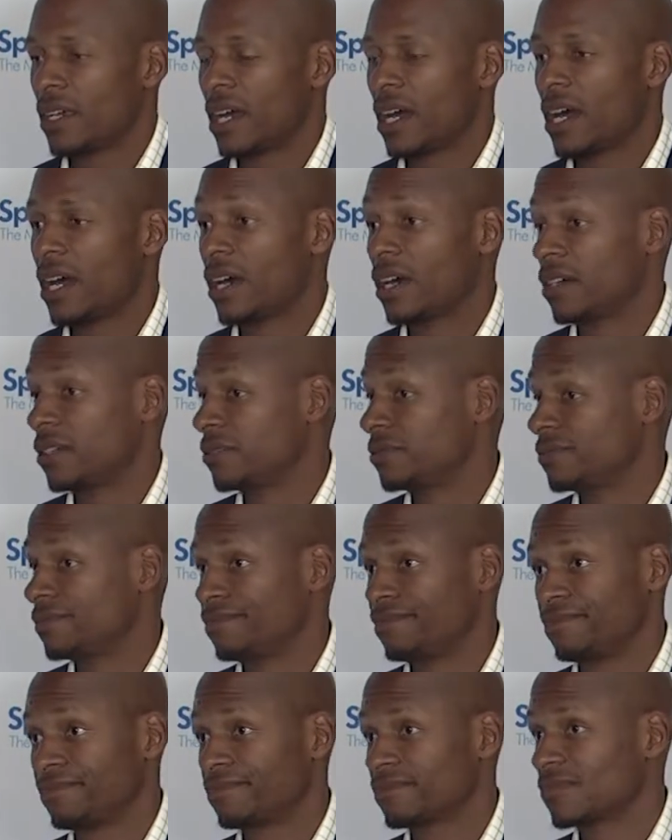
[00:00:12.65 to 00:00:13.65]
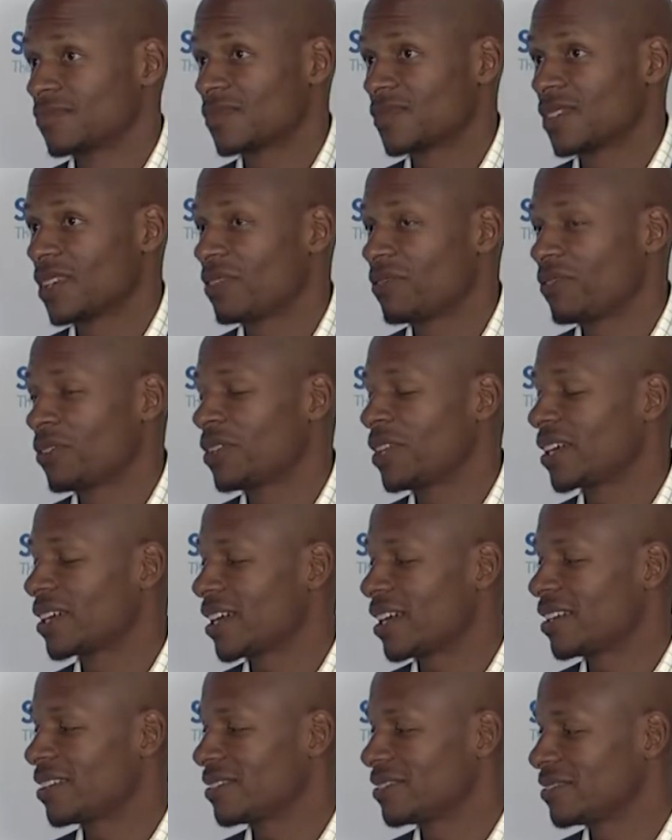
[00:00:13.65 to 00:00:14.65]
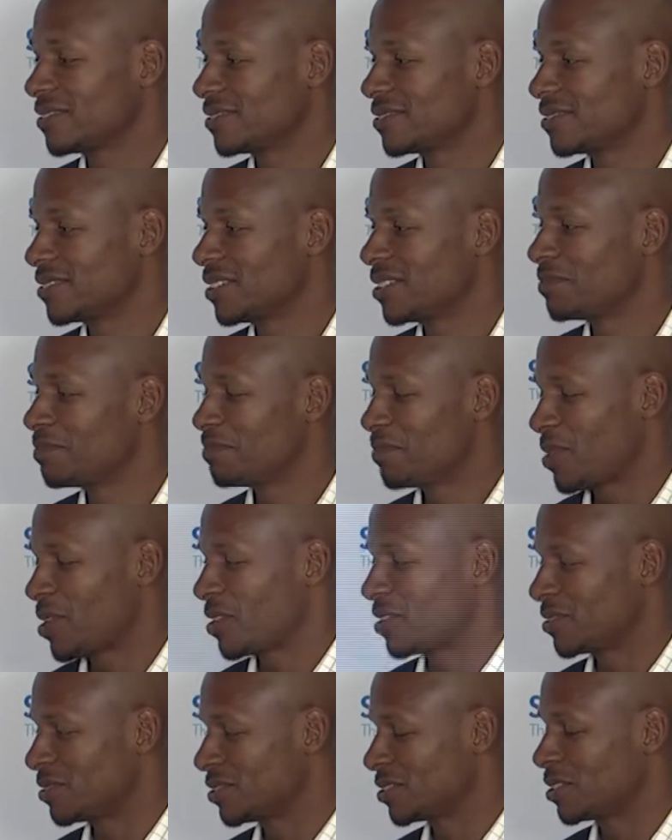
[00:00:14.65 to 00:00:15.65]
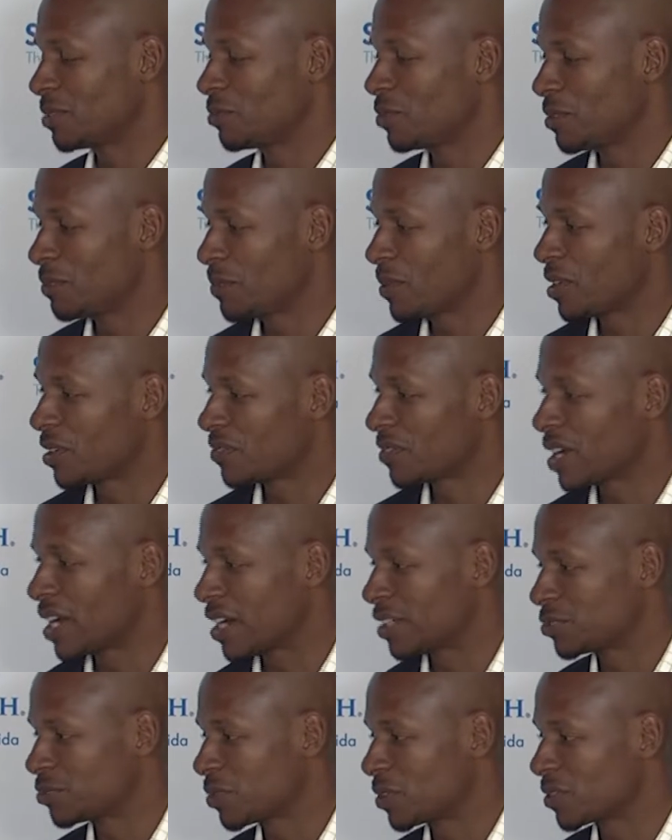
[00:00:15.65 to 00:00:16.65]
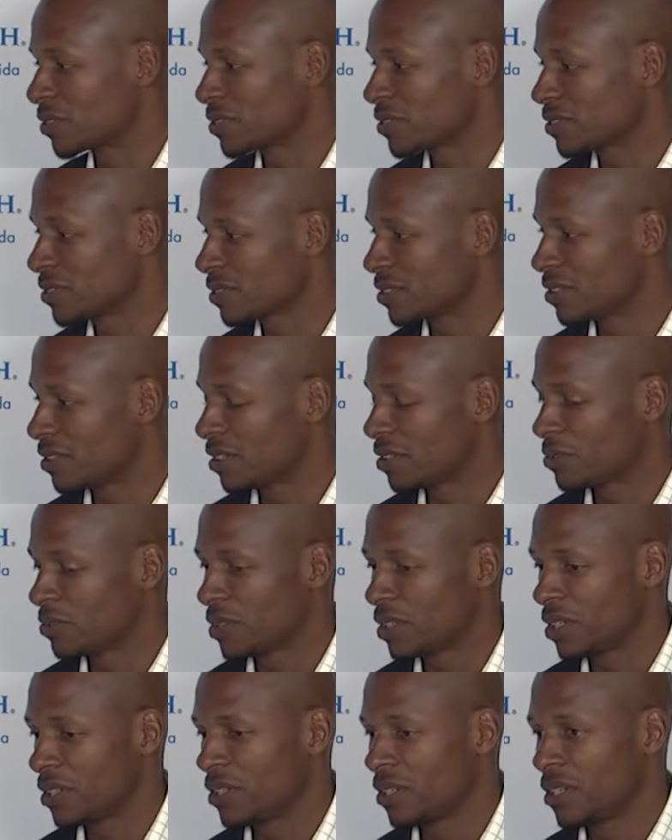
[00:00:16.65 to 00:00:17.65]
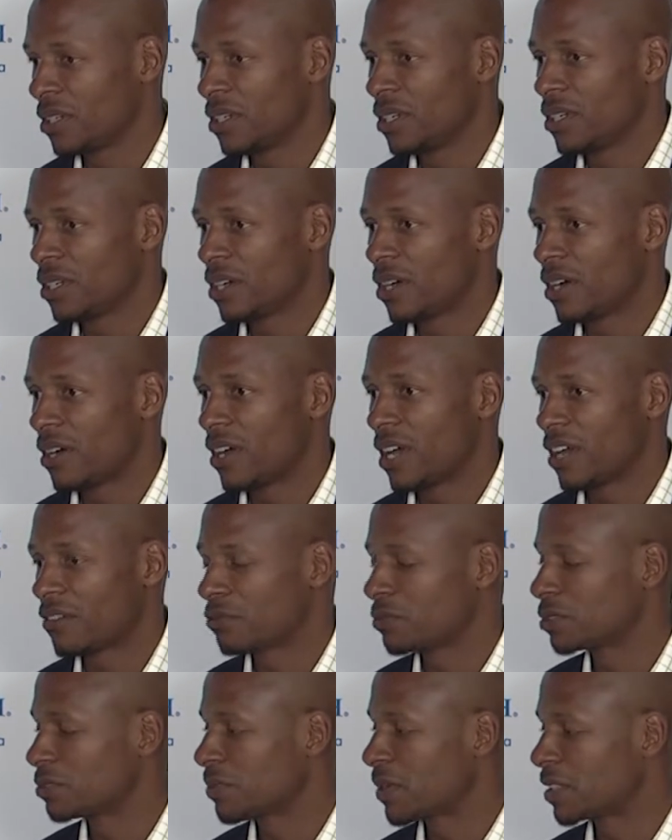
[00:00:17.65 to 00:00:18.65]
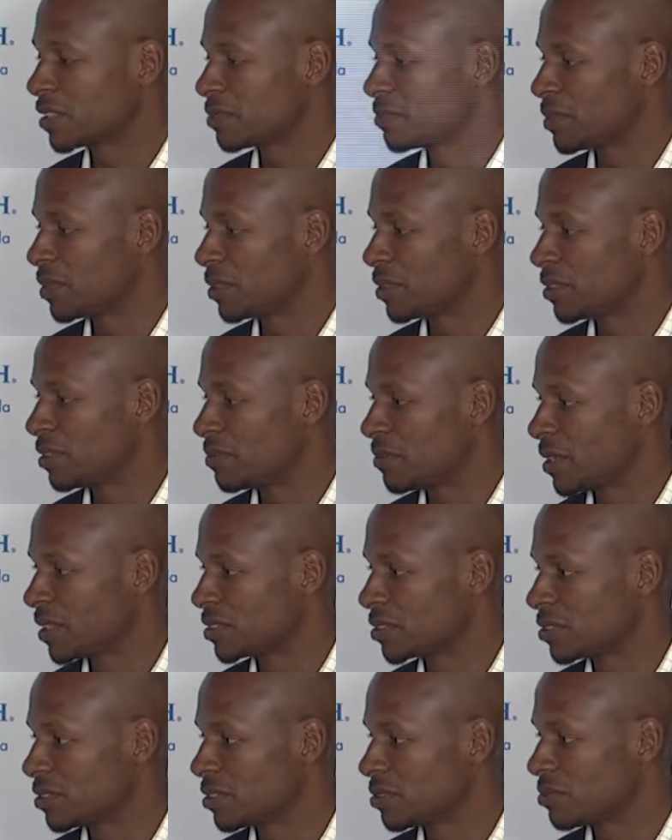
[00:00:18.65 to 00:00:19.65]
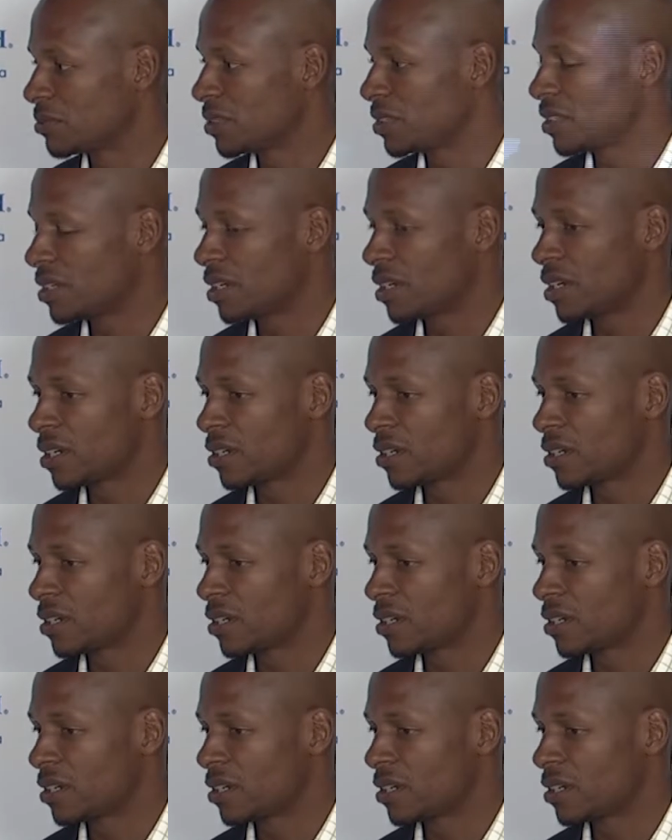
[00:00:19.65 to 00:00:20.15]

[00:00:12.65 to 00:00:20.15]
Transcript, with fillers: I feel like I did somewhat part of God's work. You know, we all have a responsibility to make sure that we